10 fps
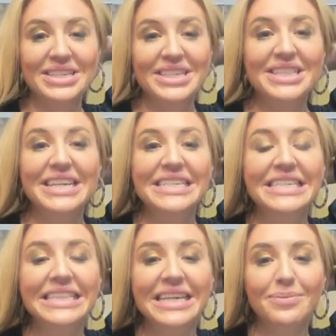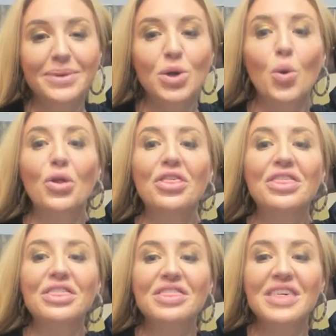Did they delete me or
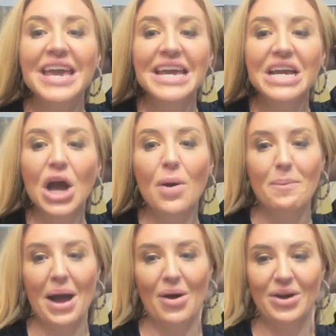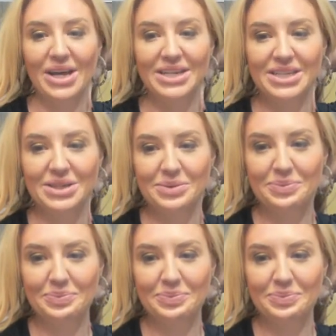think about it?